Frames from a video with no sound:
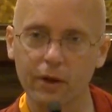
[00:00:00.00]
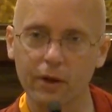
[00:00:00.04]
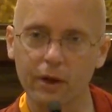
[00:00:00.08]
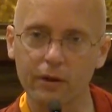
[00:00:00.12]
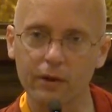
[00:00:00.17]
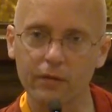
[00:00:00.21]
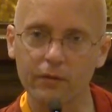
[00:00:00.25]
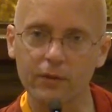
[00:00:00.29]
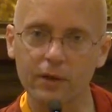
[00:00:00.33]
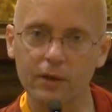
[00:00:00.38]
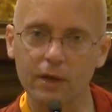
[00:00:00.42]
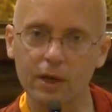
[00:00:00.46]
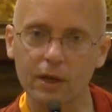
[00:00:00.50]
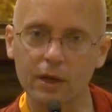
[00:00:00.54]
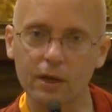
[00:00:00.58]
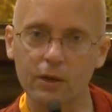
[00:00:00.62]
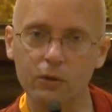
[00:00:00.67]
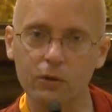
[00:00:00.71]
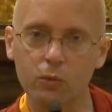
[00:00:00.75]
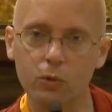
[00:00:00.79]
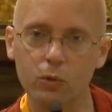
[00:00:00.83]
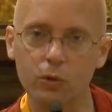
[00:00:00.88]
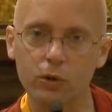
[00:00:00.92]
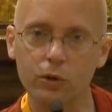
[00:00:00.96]
I've
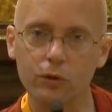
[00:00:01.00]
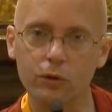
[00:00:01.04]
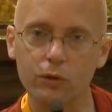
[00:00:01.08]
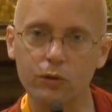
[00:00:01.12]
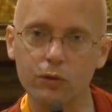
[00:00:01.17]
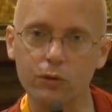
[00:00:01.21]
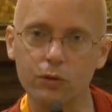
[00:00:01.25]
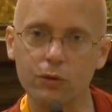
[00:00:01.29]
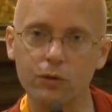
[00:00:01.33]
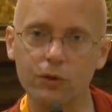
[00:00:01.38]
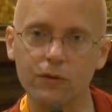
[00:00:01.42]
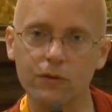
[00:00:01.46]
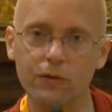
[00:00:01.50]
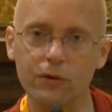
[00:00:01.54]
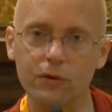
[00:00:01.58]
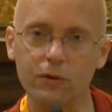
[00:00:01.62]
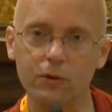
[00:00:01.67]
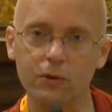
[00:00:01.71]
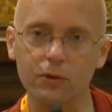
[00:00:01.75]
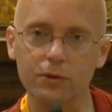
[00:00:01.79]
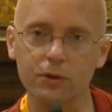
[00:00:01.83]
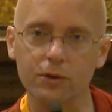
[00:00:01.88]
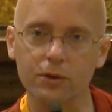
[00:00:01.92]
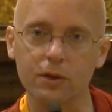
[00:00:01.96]
gained what is so
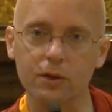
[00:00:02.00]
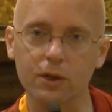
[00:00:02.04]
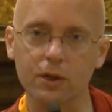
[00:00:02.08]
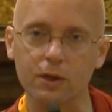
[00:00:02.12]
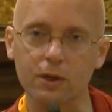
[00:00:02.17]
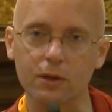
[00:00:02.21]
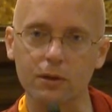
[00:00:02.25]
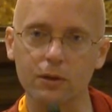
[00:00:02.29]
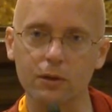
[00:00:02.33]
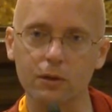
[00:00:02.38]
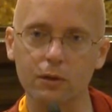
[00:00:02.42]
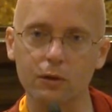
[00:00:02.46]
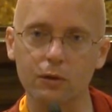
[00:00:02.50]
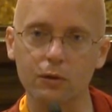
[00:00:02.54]
difficult to get,